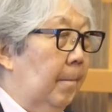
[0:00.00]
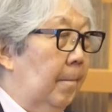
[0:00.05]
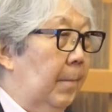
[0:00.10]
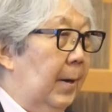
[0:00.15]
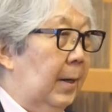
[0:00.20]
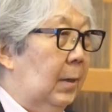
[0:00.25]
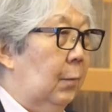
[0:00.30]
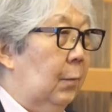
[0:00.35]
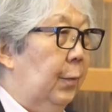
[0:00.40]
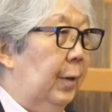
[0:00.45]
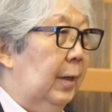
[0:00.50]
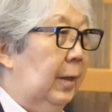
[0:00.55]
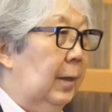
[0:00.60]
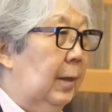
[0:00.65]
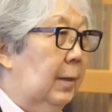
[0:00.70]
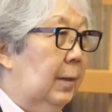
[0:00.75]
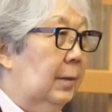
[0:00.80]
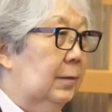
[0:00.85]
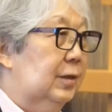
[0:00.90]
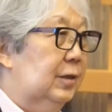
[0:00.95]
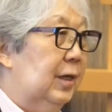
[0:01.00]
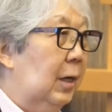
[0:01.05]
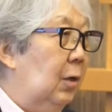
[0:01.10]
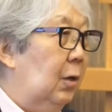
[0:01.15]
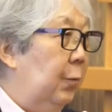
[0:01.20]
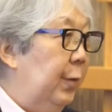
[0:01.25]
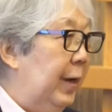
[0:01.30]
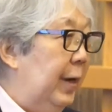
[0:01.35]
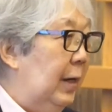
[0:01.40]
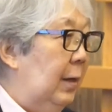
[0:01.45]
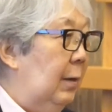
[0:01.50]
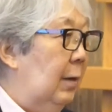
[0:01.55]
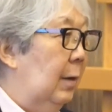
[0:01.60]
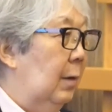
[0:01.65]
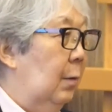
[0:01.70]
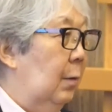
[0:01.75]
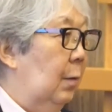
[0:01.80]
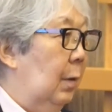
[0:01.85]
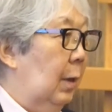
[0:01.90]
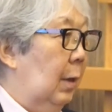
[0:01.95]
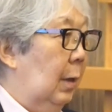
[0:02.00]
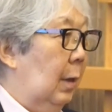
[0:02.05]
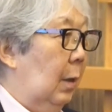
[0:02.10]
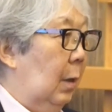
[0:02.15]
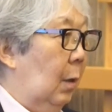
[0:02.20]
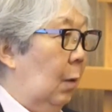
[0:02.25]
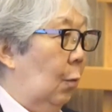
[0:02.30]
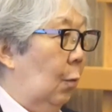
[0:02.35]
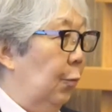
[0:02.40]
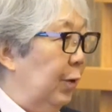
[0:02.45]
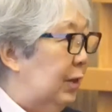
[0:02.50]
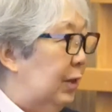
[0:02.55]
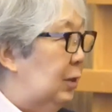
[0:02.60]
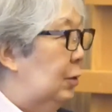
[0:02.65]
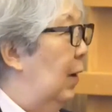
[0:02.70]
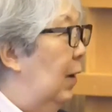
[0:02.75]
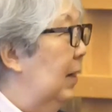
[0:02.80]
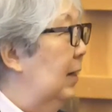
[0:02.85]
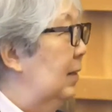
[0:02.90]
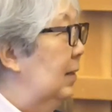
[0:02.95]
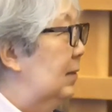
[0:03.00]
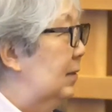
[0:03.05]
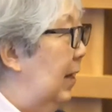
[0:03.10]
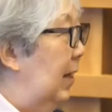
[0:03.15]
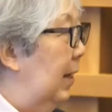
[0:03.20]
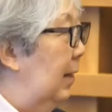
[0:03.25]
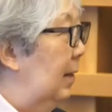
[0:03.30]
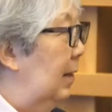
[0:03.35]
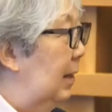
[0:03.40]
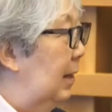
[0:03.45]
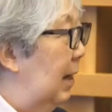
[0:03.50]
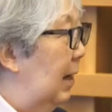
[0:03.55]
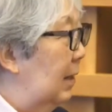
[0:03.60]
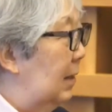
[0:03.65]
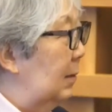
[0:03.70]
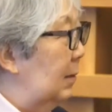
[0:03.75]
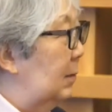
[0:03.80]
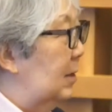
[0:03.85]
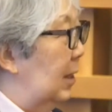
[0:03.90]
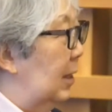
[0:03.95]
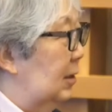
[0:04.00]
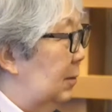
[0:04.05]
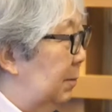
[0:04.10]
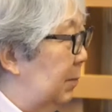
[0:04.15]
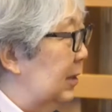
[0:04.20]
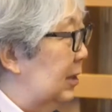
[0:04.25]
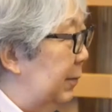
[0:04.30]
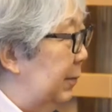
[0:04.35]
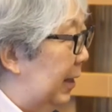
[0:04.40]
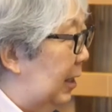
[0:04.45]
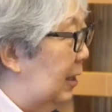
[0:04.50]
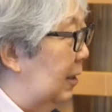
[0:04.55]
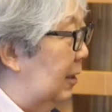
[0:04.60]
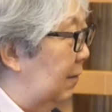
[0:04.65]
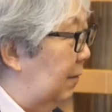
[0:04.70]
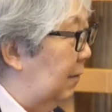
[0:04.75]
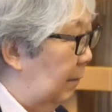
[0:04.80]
but with a genuine wish to understand the other side's perspective?